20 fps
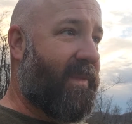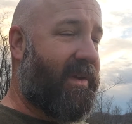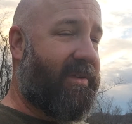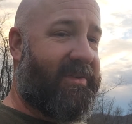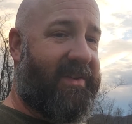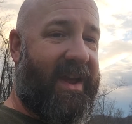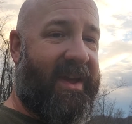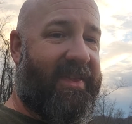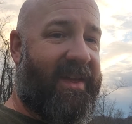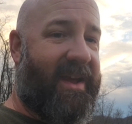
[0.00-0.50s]

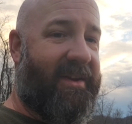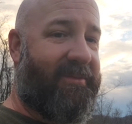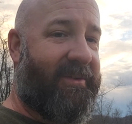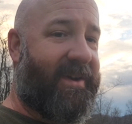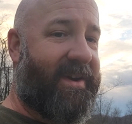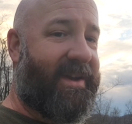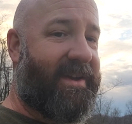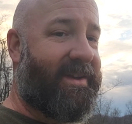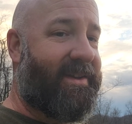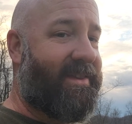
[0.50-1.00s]
South
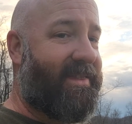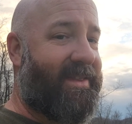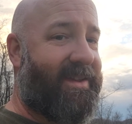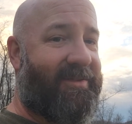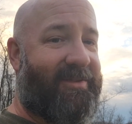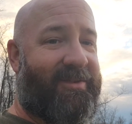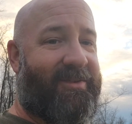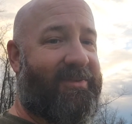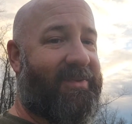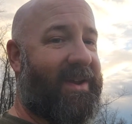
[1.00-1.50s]
Africa.
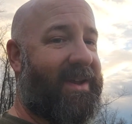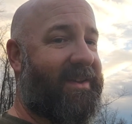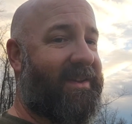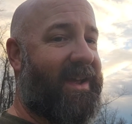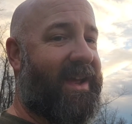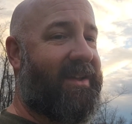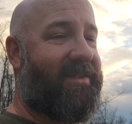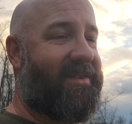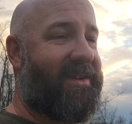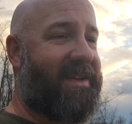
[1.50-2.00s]
This is
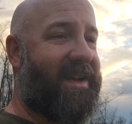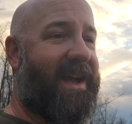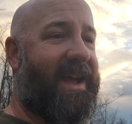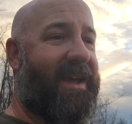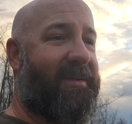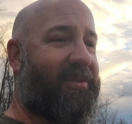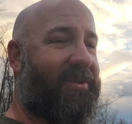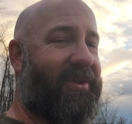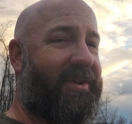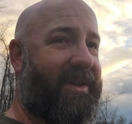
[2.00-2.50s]
fantastic.
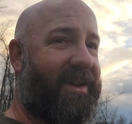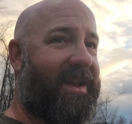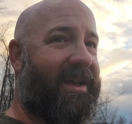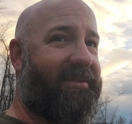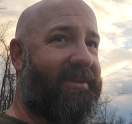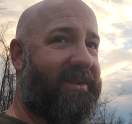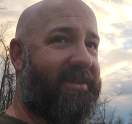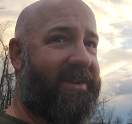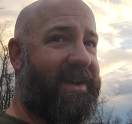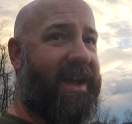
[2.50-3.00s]
I absolutely
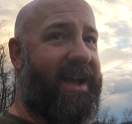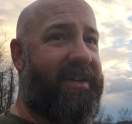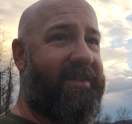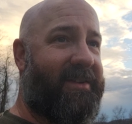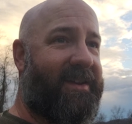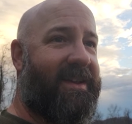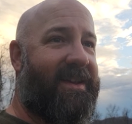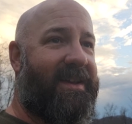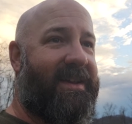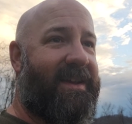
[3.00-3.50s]
love this, guys.